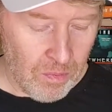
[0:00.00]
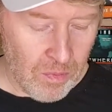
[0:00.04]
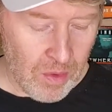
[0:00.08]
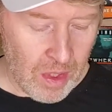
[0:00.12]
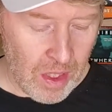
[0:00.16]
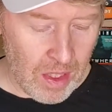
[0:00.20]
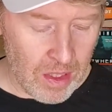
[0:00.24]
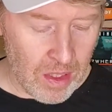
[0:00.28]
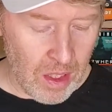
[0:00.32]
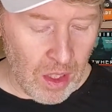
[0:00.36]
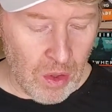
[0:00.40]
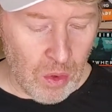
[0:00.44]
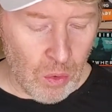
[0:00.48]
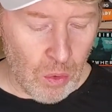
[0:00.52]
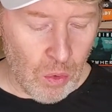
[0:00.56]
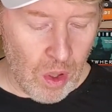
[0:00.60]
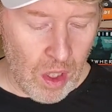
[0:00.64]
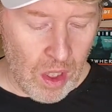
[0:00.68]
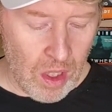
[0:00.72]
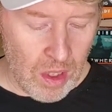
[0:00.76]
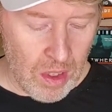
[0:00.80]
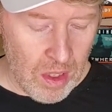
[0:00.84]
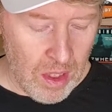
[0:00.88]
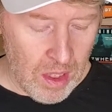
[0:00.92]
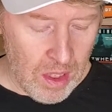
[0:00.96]
Another
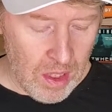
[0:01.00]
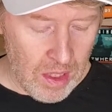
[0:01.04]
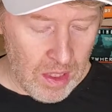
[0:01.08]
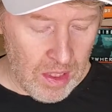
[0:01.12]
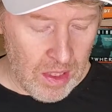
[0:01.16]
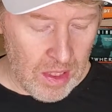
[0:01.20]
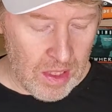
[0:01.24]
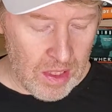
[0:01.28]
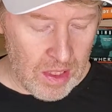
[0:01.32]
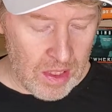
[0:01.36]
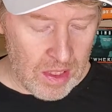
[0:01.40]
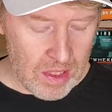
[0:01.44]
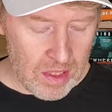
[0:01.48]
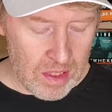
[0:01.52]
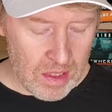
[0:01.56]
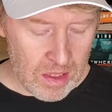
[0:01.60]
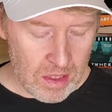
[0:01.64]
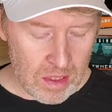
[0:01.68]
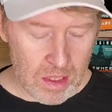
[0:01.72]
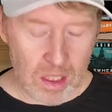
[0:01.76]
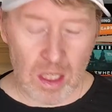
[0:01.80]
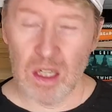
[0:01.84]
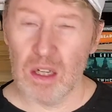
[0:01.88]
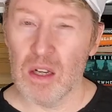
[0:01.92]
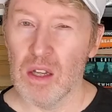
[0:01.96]
one is
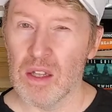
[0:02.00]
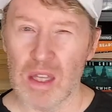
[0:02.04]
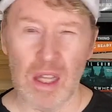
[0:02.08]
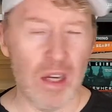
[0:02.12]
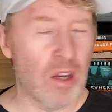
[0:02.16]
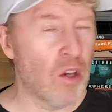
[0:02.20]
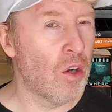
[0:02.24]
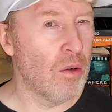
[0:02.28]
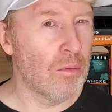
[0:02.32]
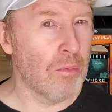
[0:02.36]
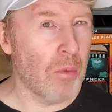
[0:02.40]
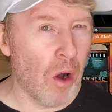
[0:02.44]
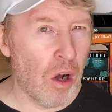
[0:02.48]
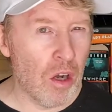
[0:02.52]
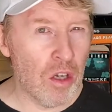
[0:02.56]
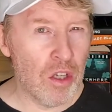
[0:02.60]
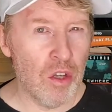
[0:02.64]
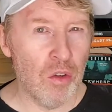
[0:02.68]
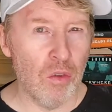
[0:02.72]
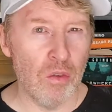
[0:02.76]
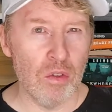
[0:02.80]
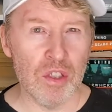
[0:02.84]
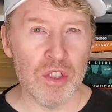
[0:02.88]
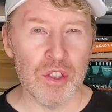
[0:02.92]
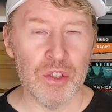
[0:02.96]
kind of like that
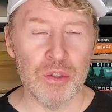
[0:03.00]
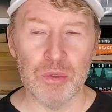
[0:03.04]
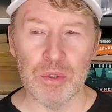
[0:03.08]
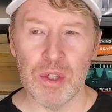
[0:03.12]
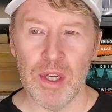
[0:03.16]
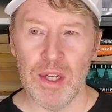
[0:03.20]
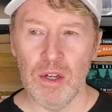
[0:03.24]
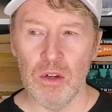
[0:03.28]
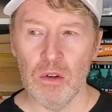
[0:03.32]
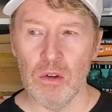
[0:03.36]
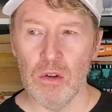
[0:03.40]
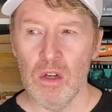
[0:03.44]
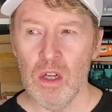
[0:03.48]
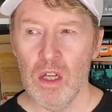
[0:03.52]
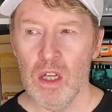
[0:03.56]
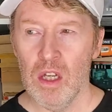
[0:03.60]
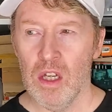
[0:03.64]
homunculus creator.